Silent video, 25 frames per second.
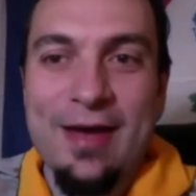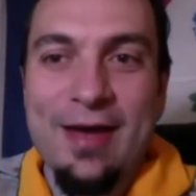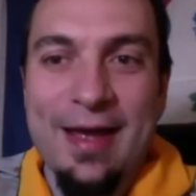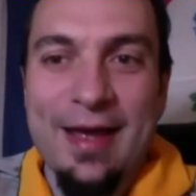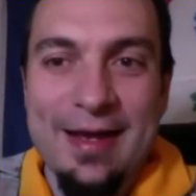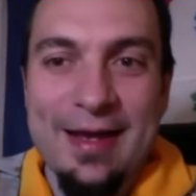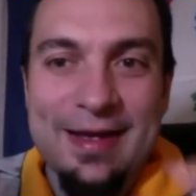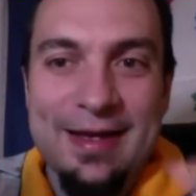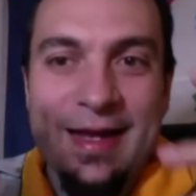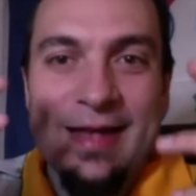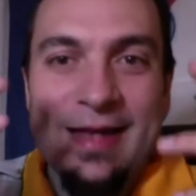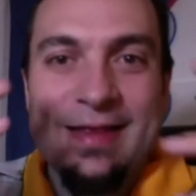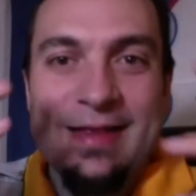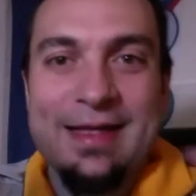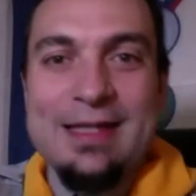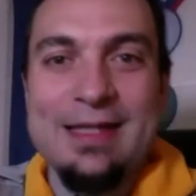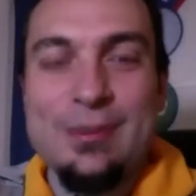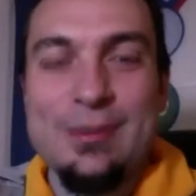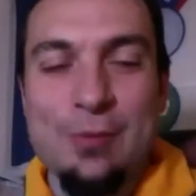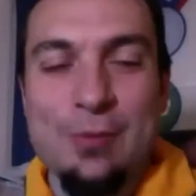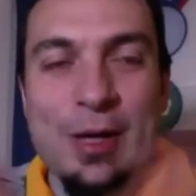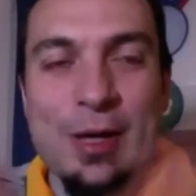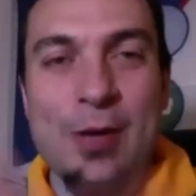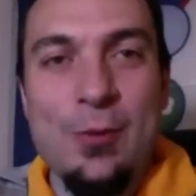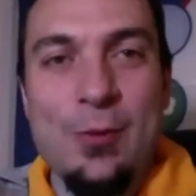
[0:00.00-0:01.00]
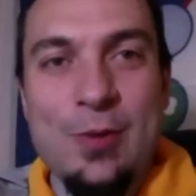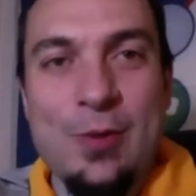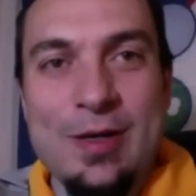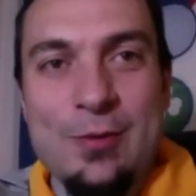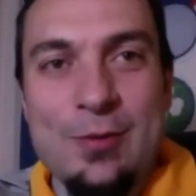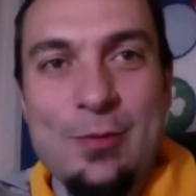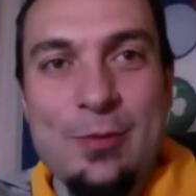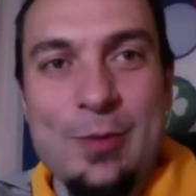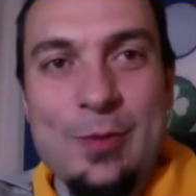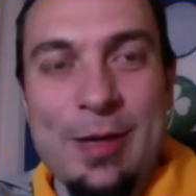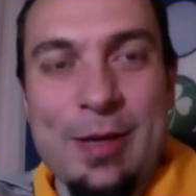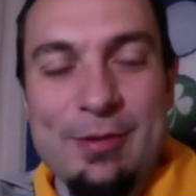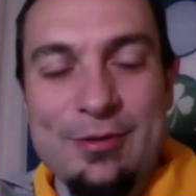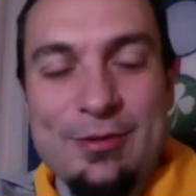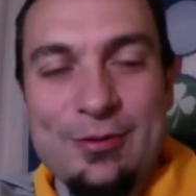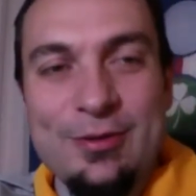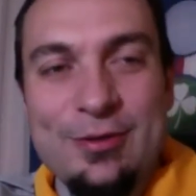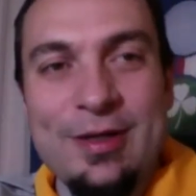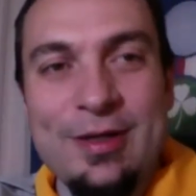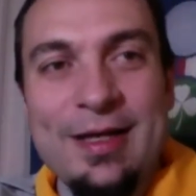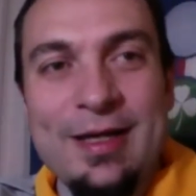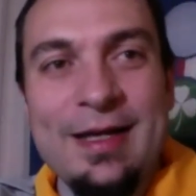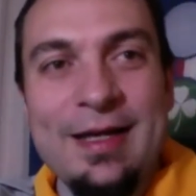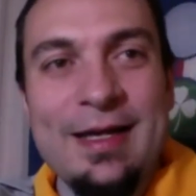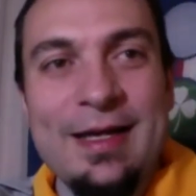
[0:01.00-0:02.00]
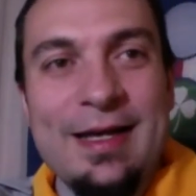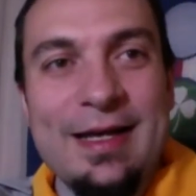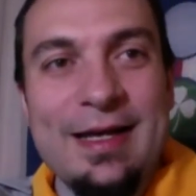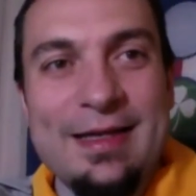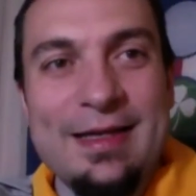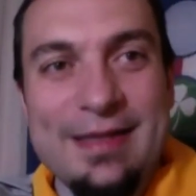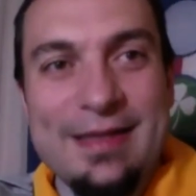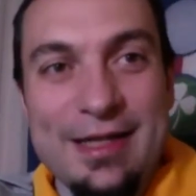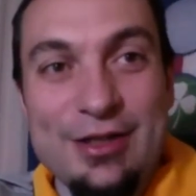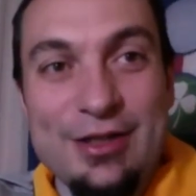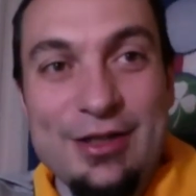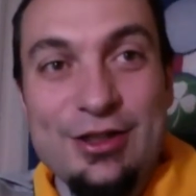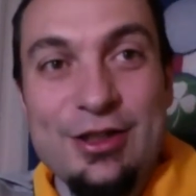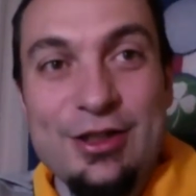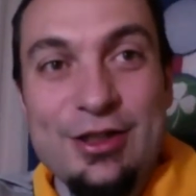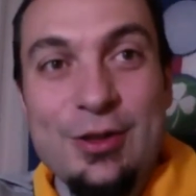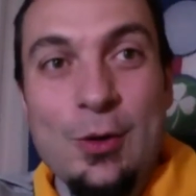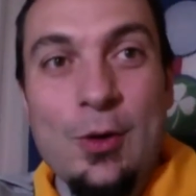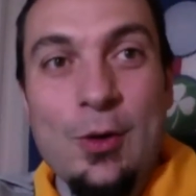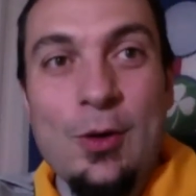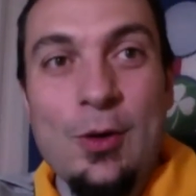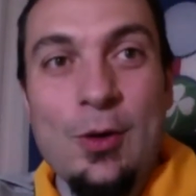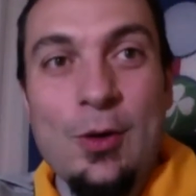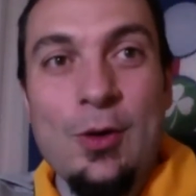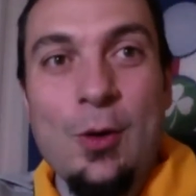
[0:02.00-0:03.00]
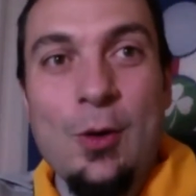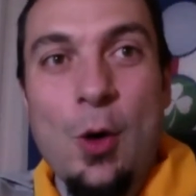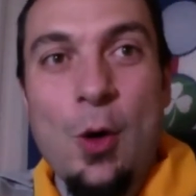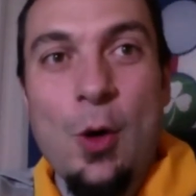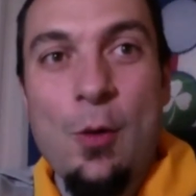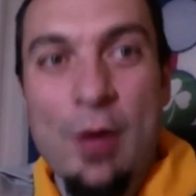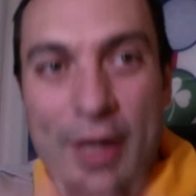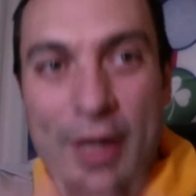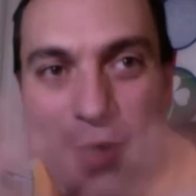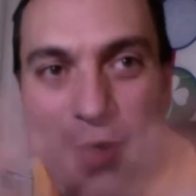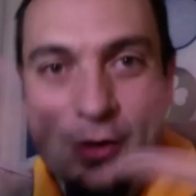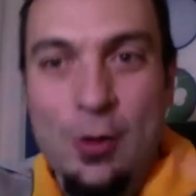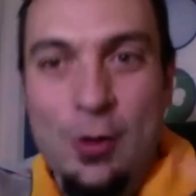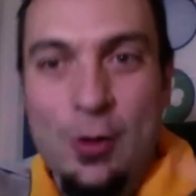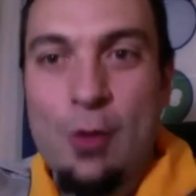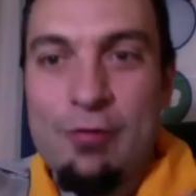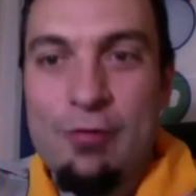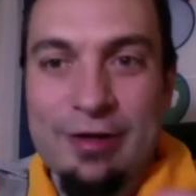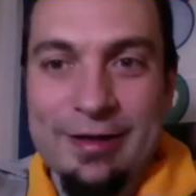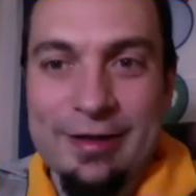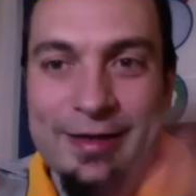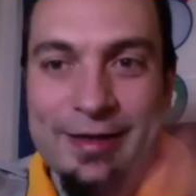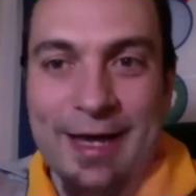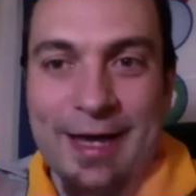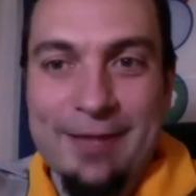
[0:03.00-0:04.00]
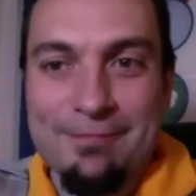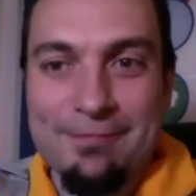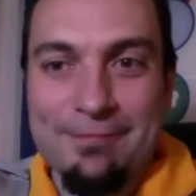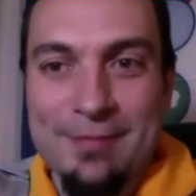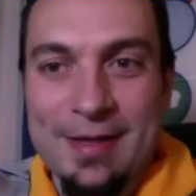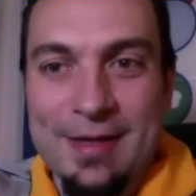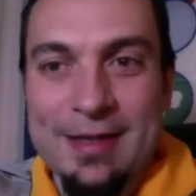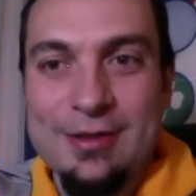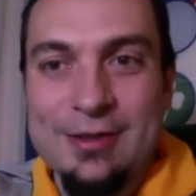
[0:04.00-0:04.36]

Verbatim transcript: And this way we will be able to teach it over and over again.